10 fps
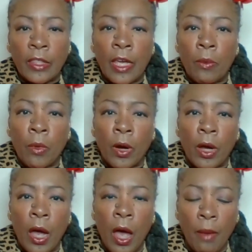they were
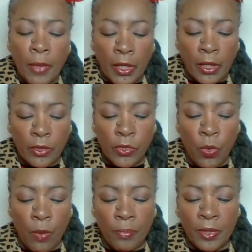coming
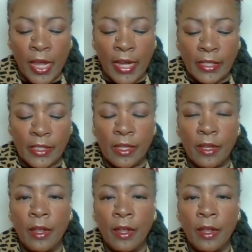to a place